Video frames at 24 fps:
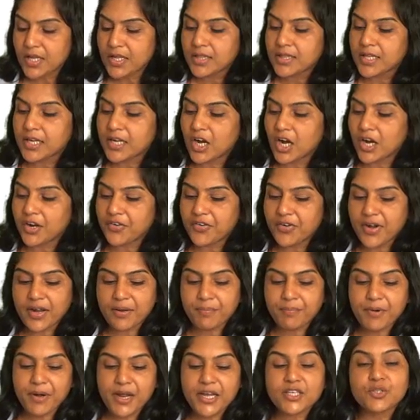The
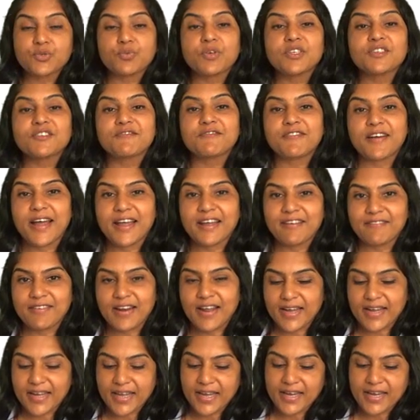contract price was 5 lakh,